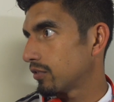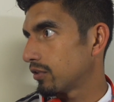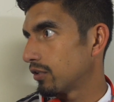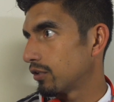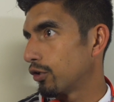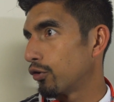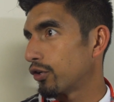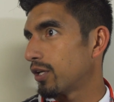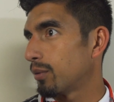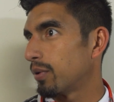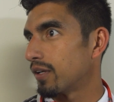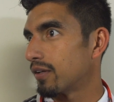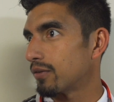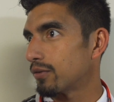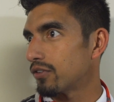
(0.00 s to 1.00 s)
their
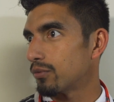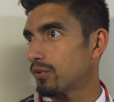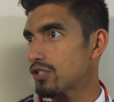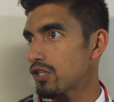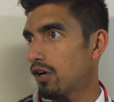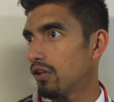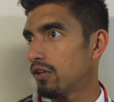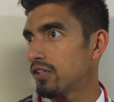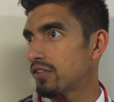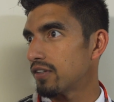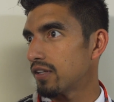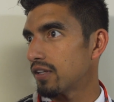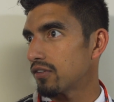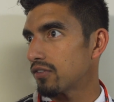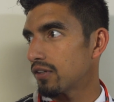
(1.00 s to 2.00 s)
goalkeeping was all on
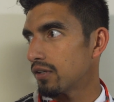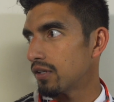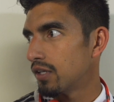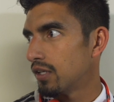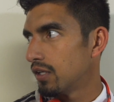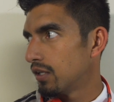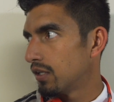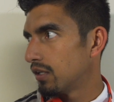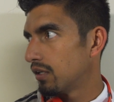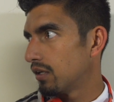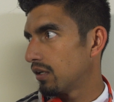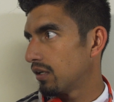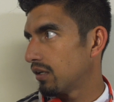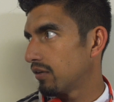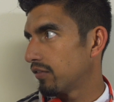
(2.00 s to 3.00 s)
today. So
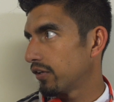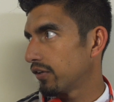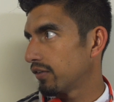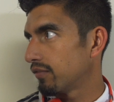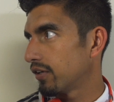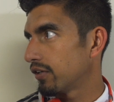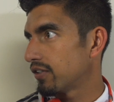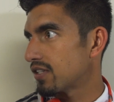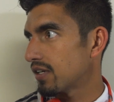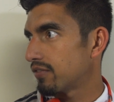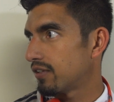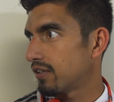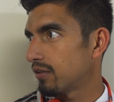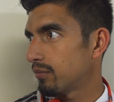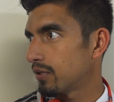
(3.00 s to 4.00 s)
a very, very
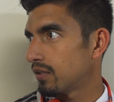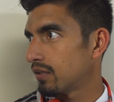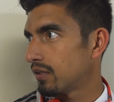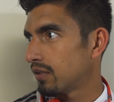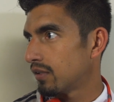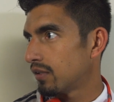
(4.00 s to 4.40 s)
tough team, and